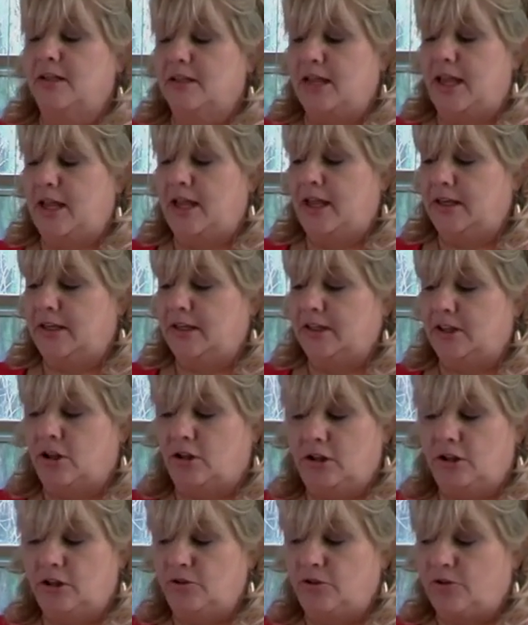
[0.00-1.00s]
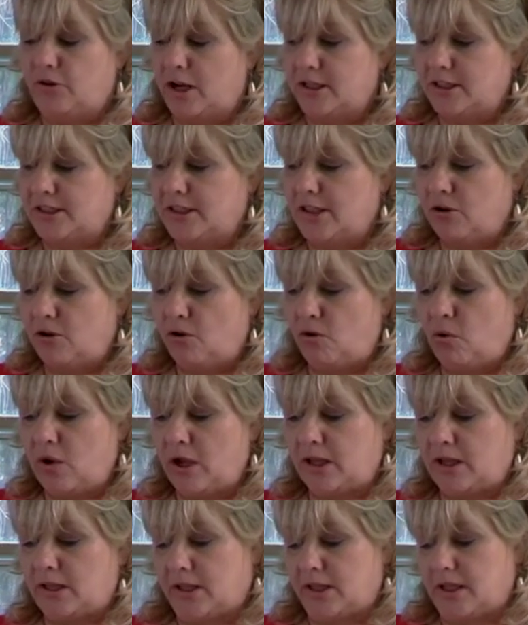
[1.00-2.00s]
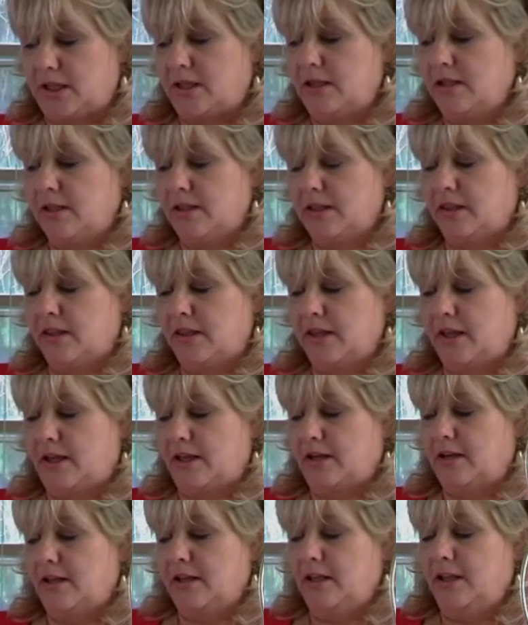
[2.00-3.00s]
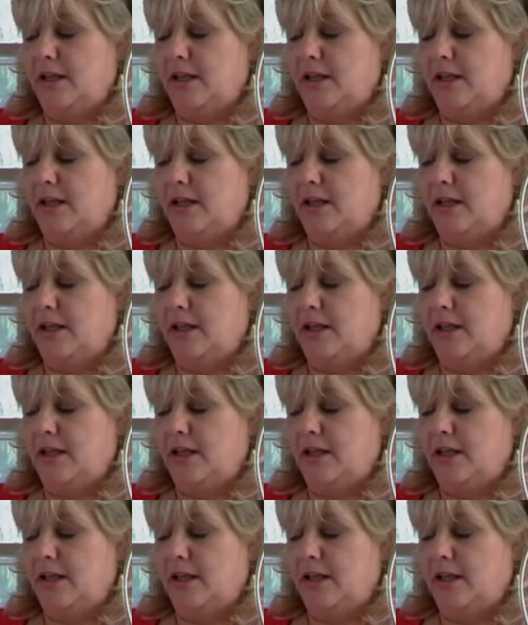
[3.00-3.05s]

And the glue dries so quickly that